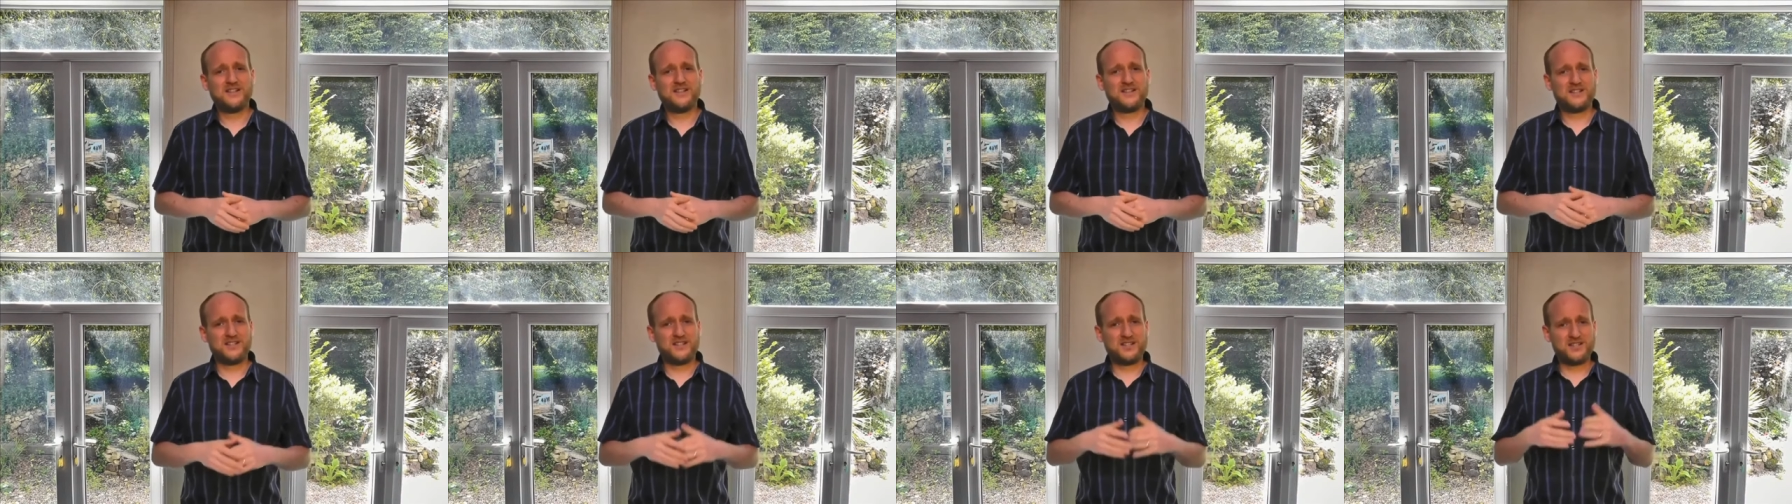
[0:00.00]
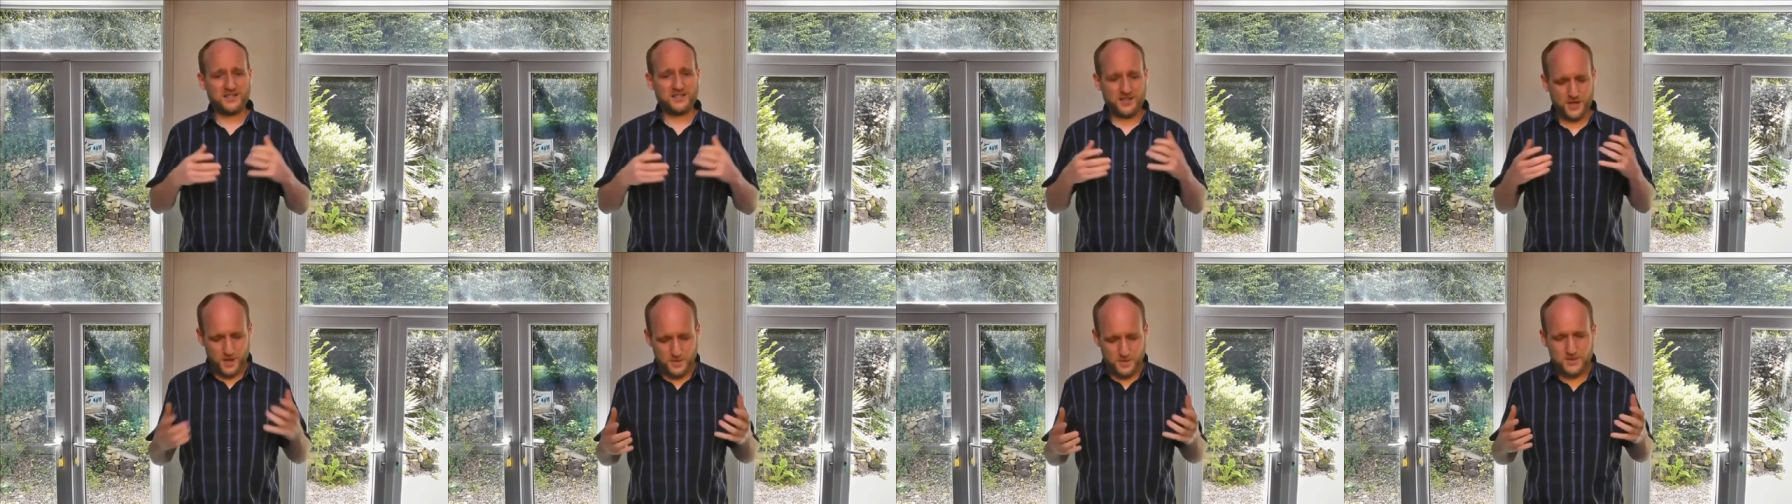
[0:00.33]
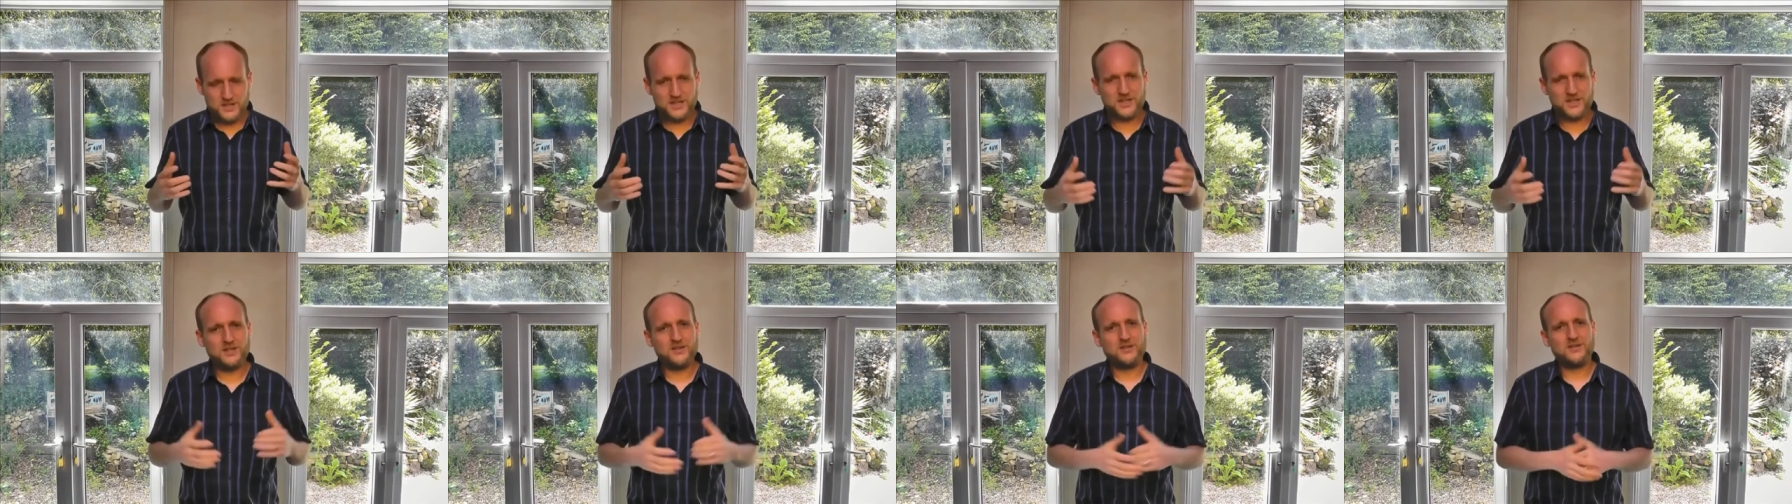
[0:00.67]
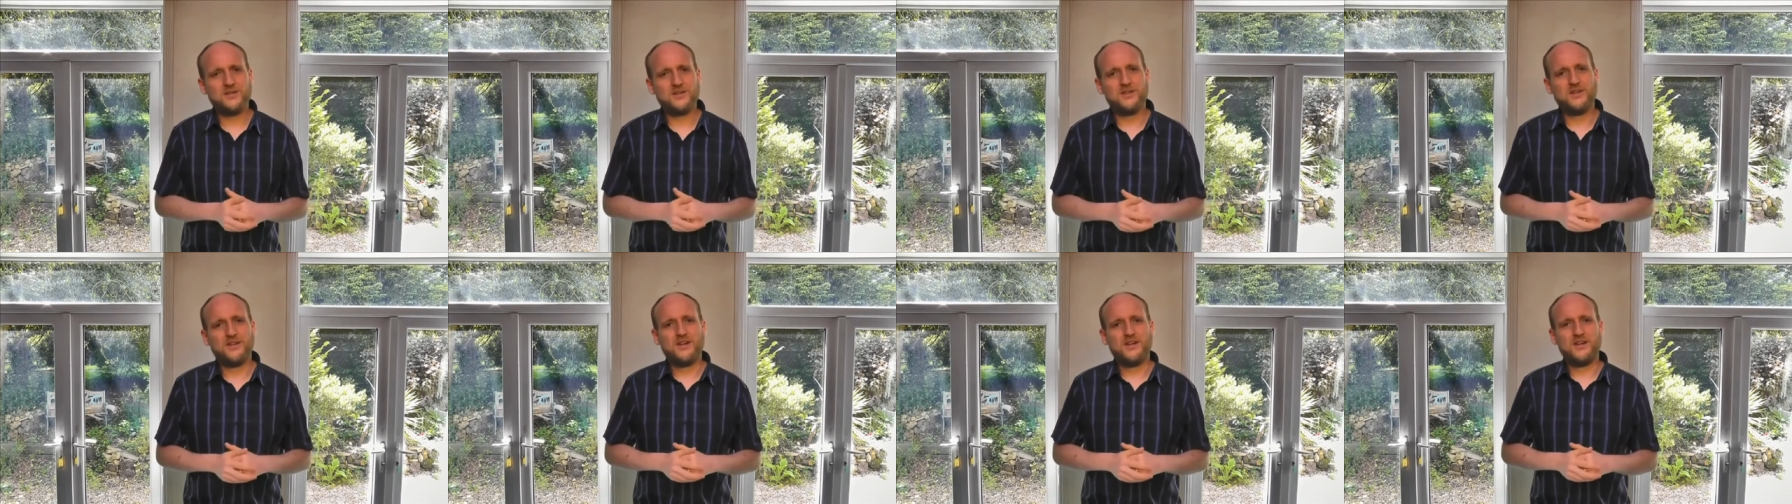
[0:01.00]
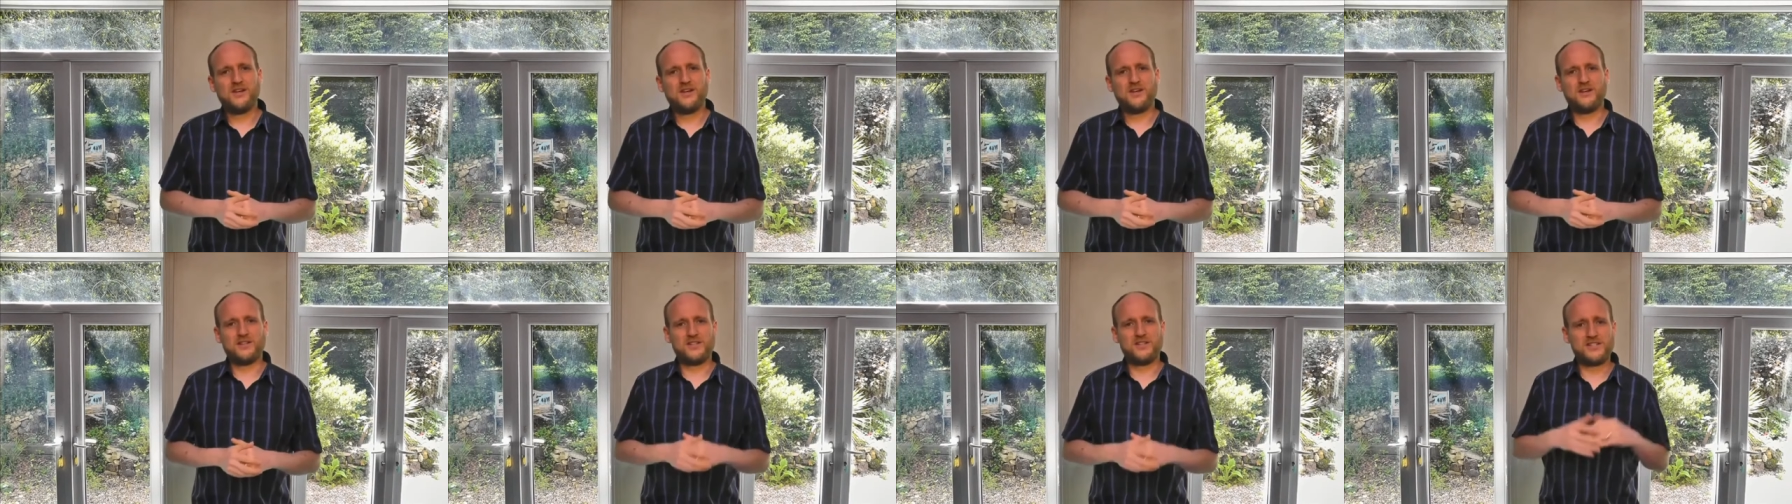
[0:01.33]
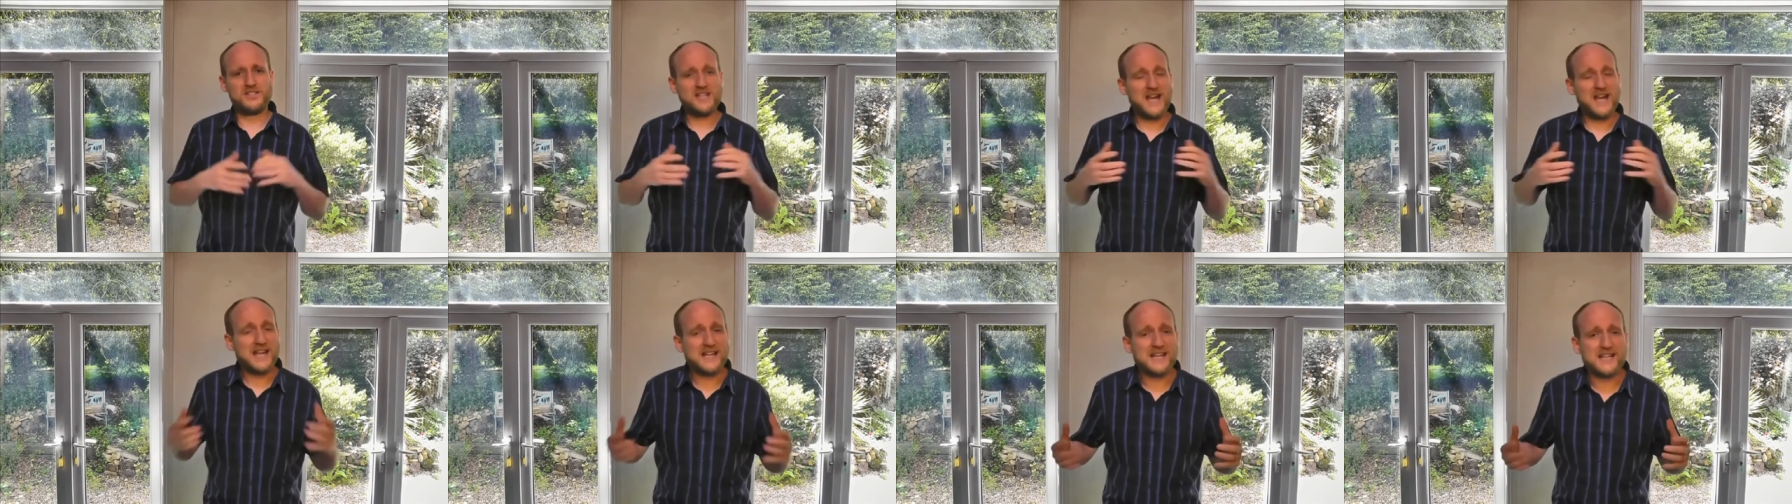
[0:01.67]
Disturbing you,
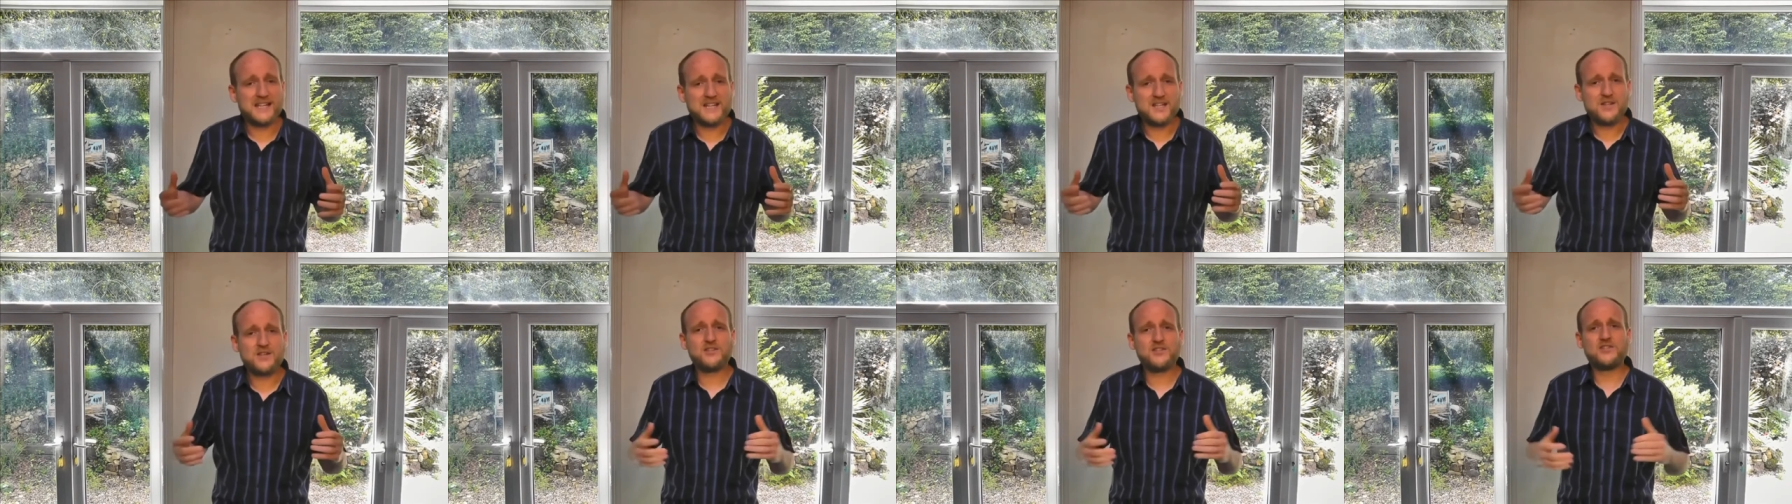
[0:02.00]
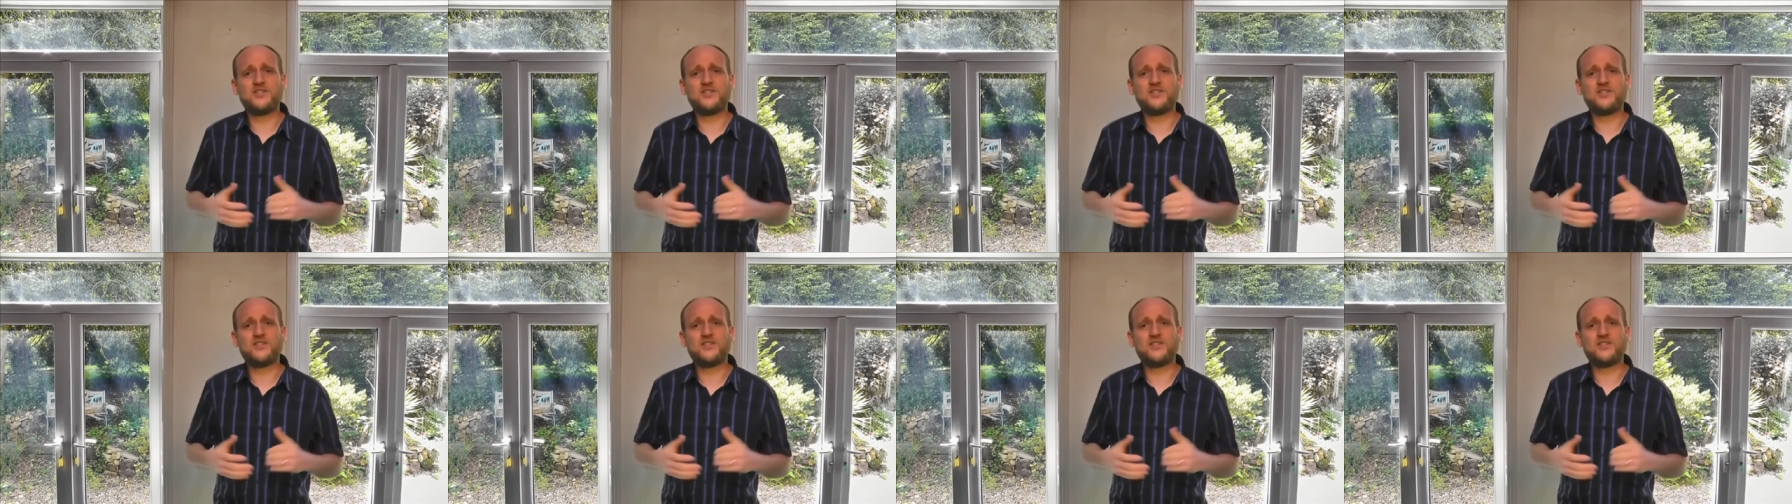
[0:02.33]
unsettling your